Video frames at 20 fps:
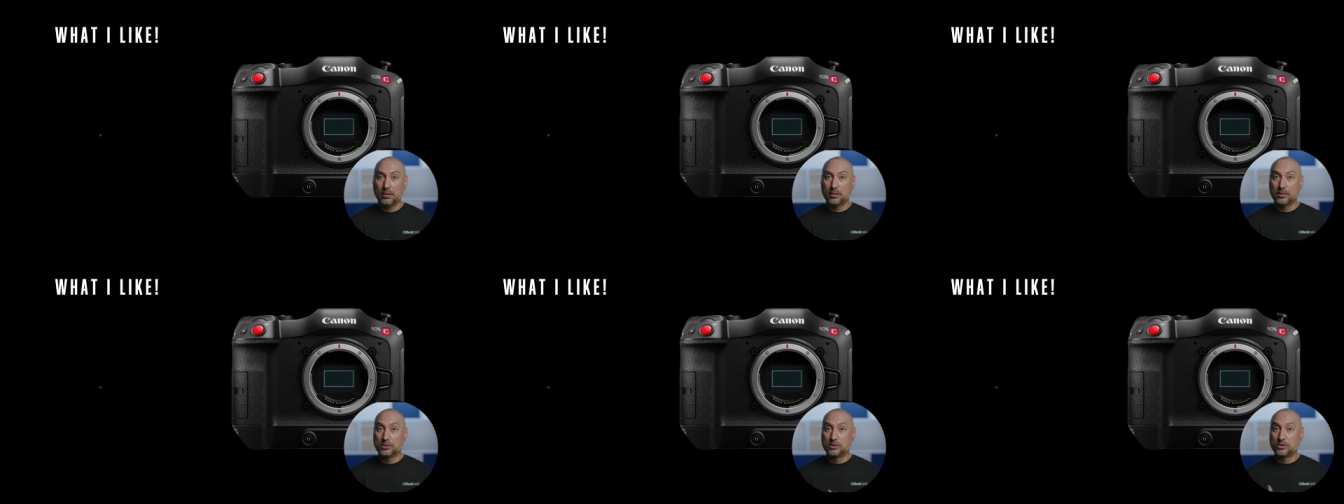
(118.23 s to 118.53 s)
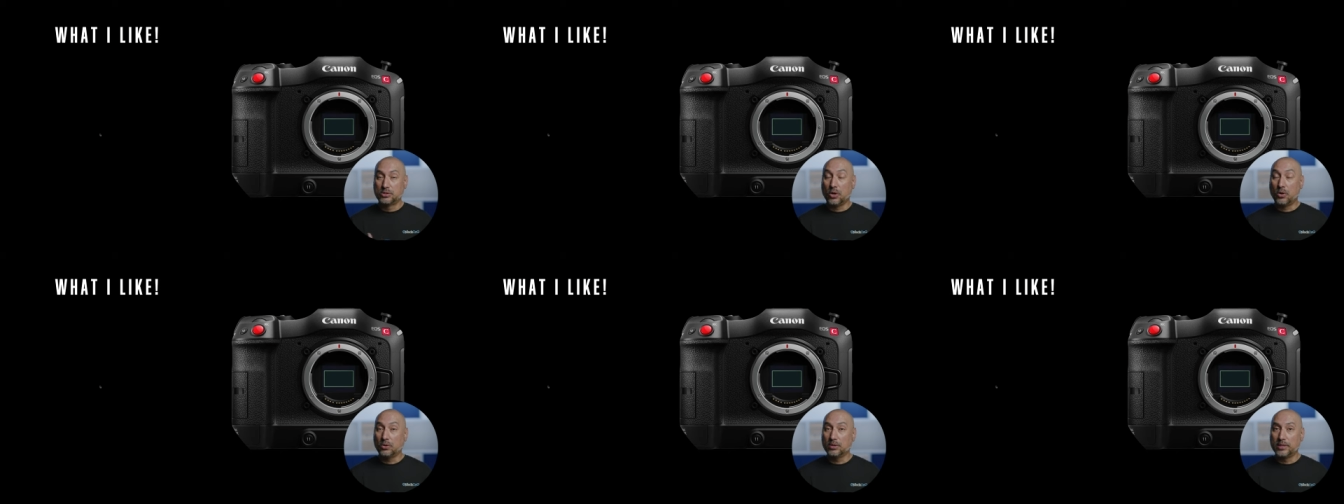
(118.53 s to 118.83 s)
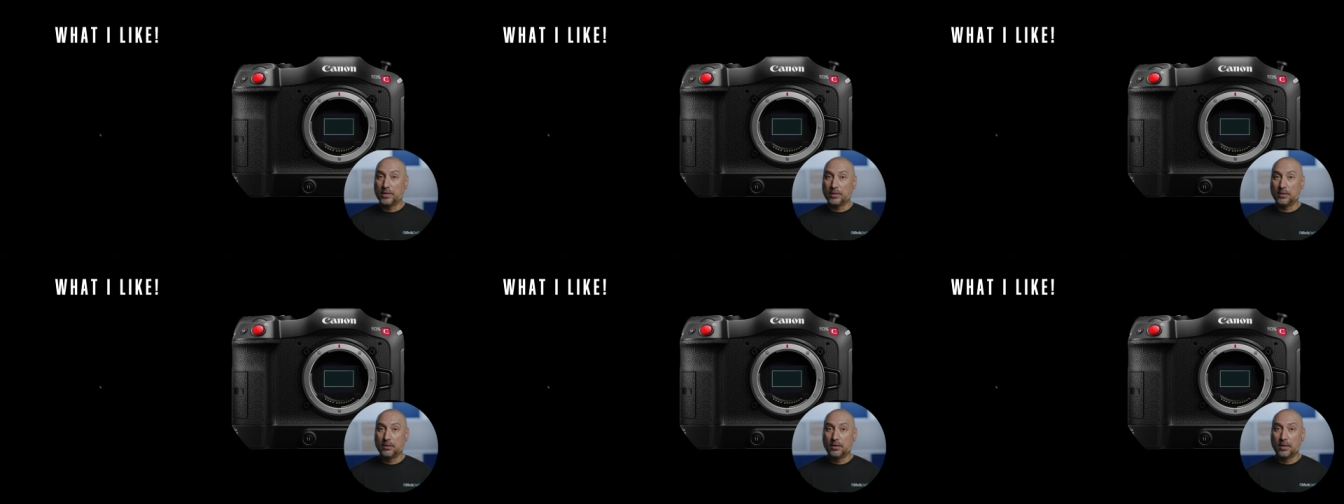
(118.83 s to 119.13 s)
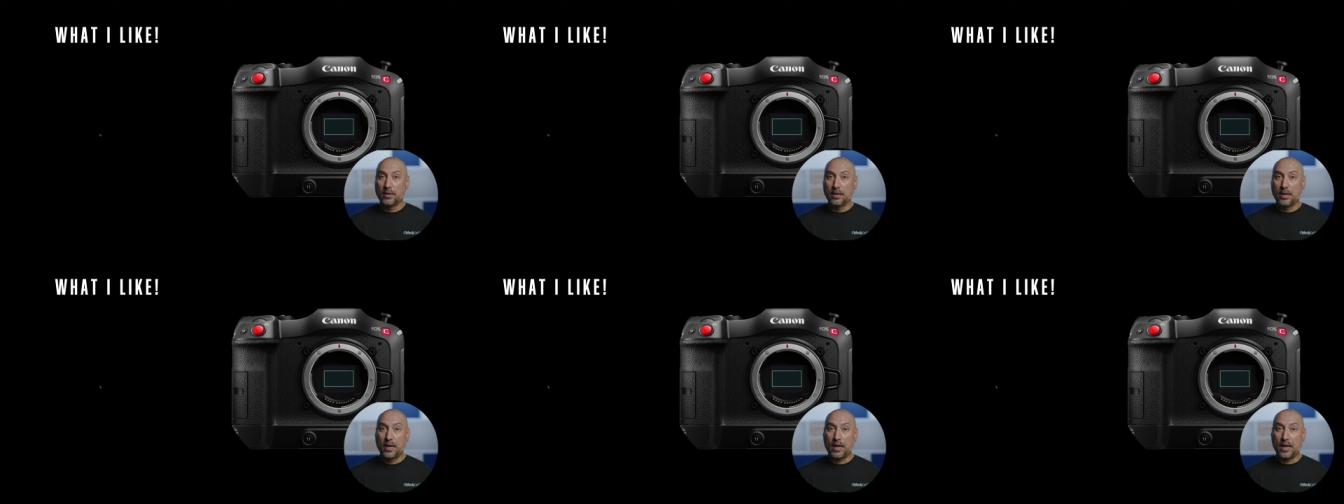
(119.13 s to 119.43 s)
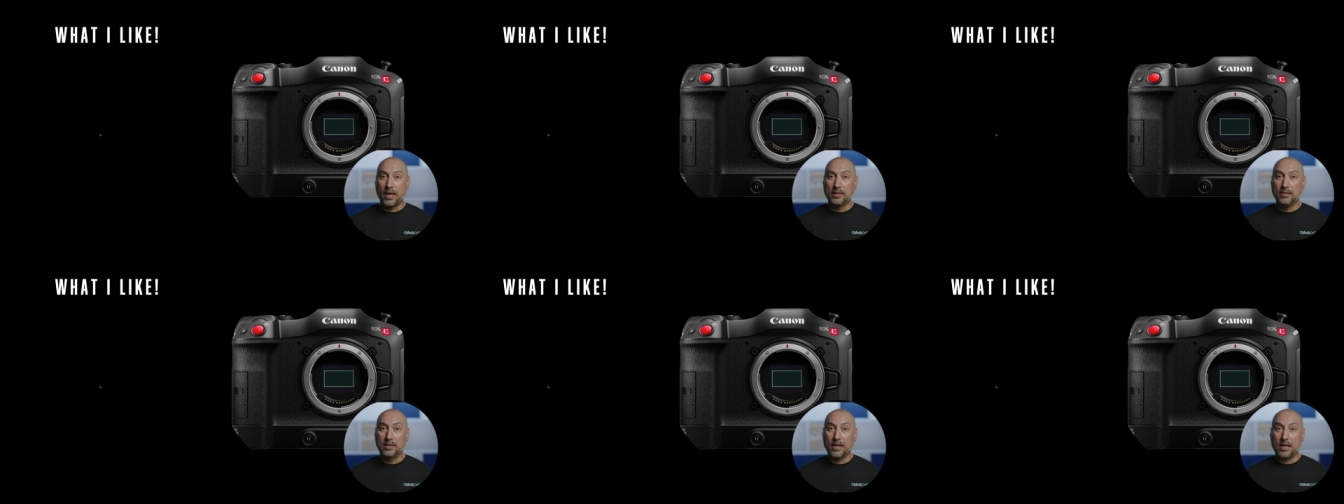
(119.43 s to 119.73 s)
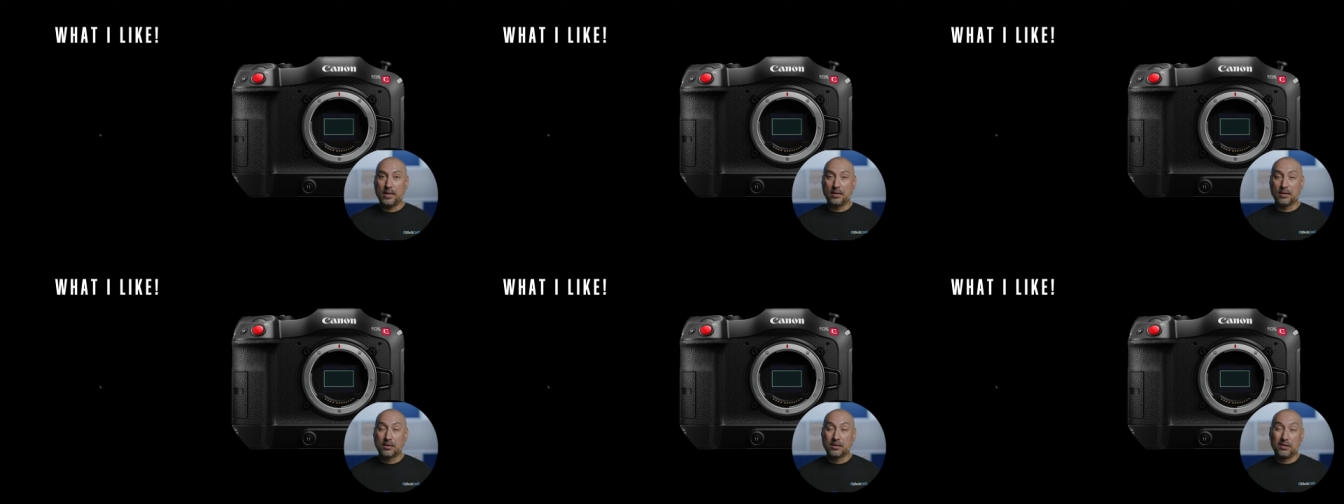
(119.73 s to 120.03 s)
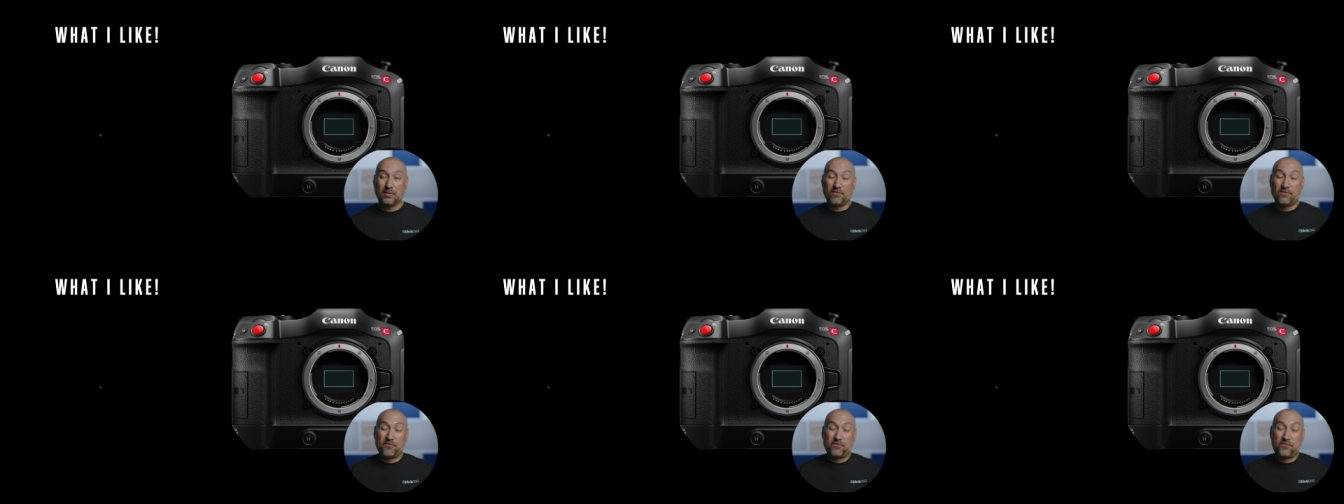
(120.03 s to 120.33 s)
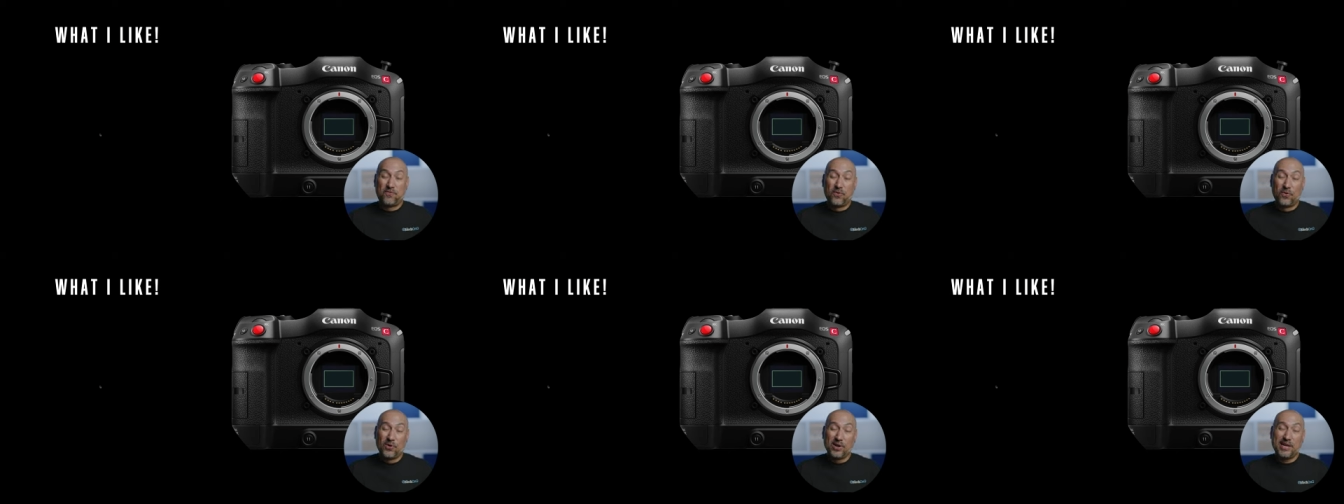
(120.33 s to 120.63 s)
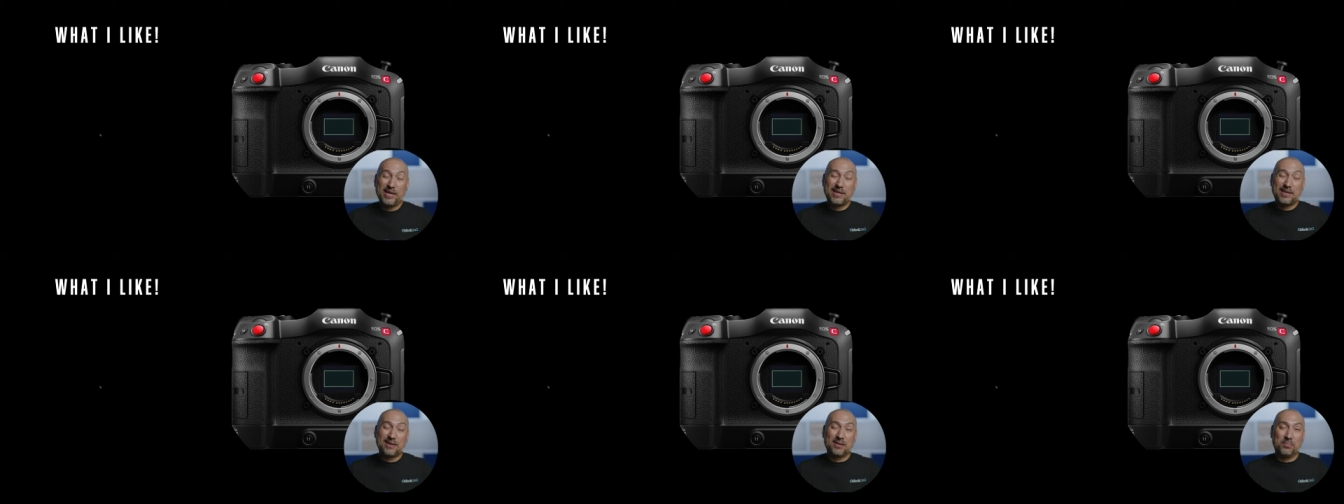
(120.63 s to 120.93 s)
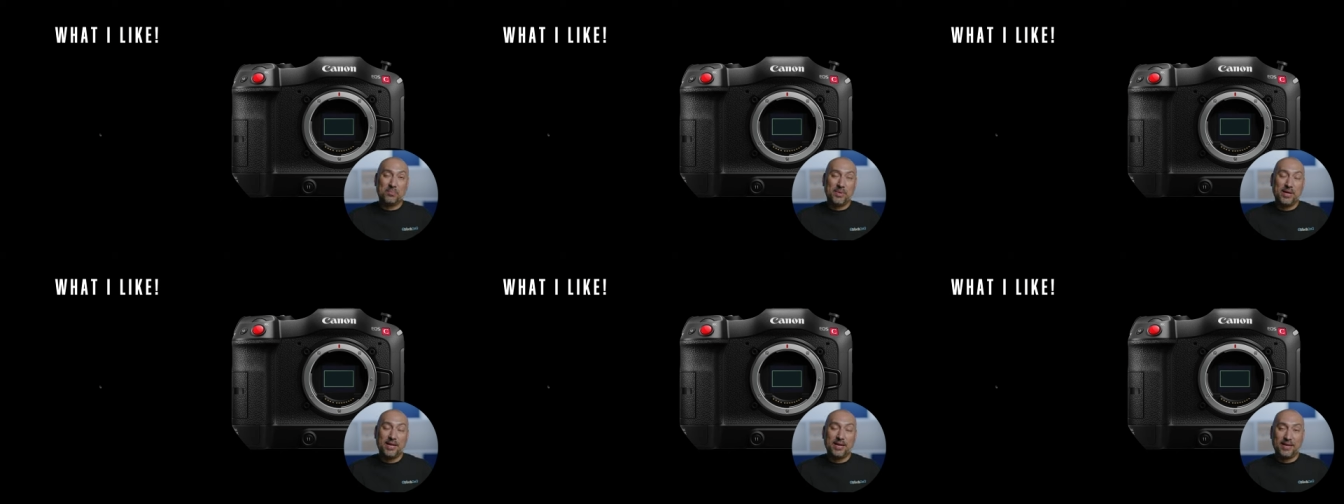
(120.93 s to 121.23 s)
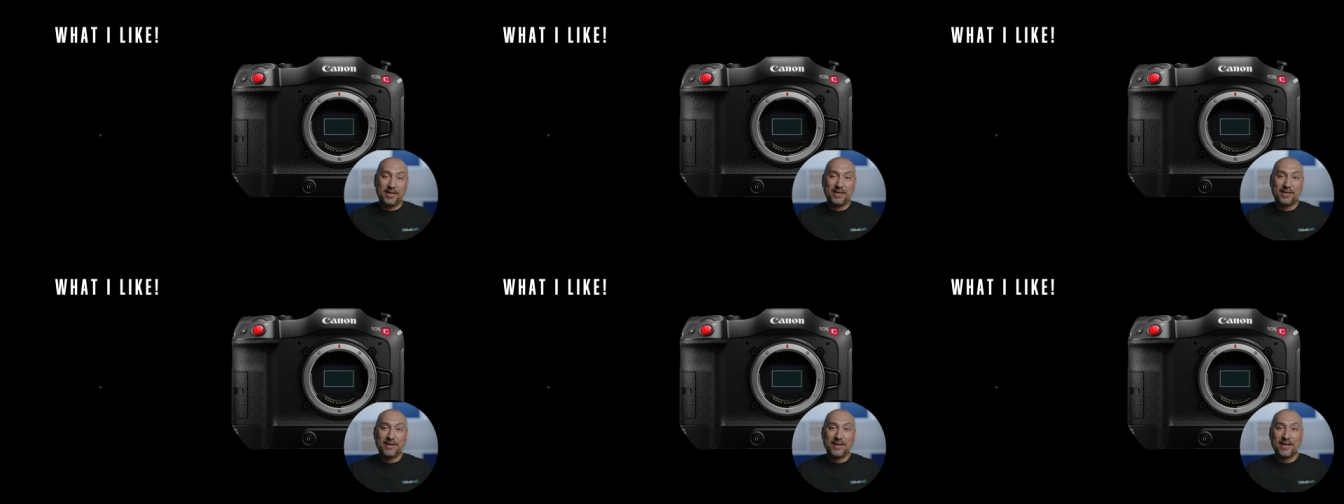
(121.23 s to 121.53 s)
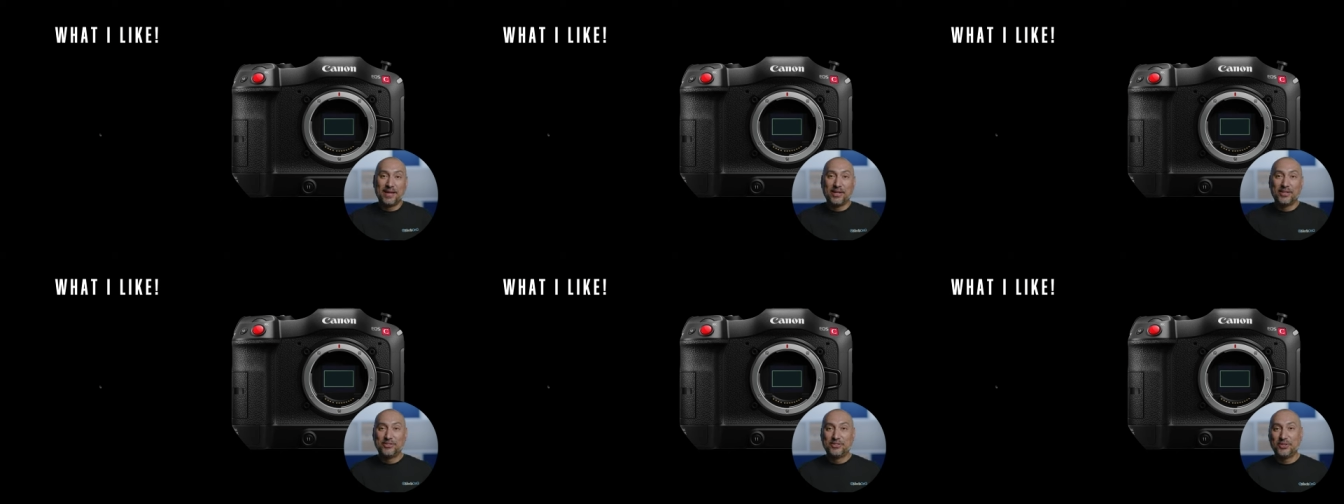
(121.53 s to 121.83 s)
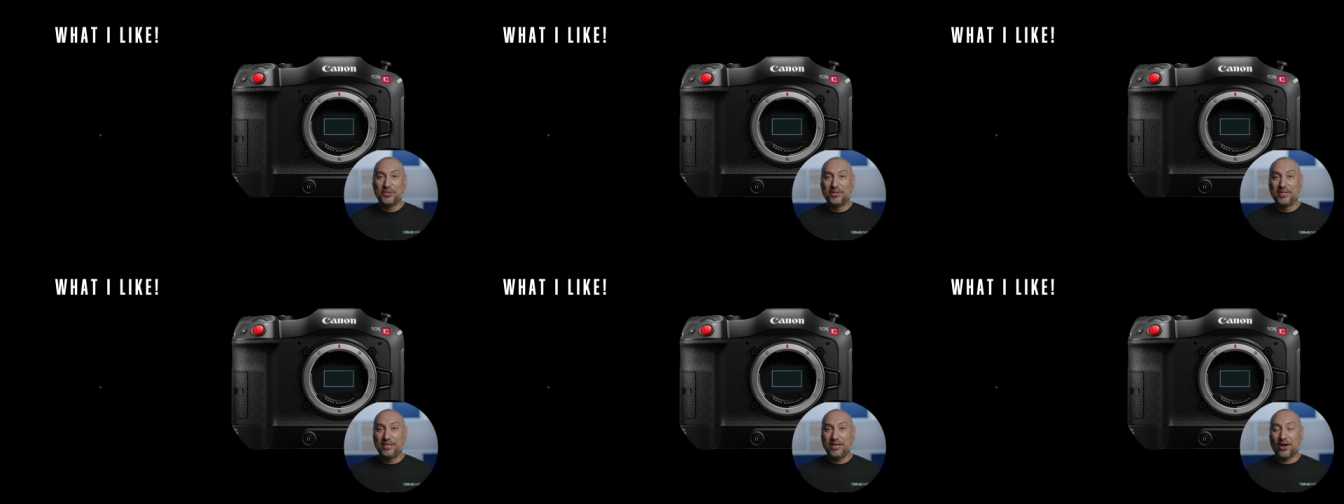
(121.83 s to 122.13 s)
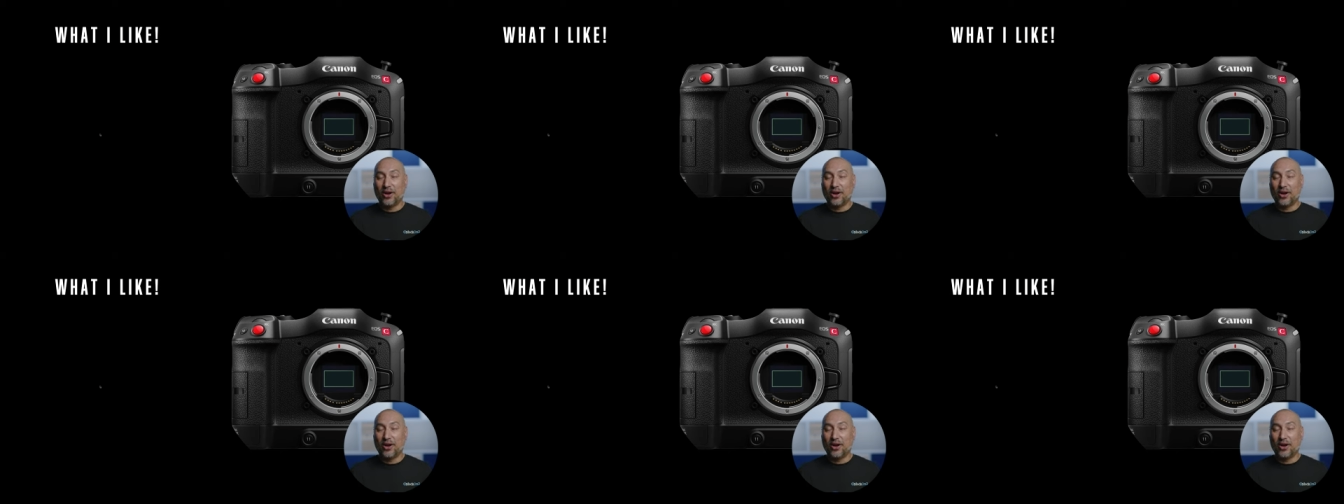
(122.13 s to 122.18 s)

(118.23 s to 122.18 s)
sold it, and then fully committed to the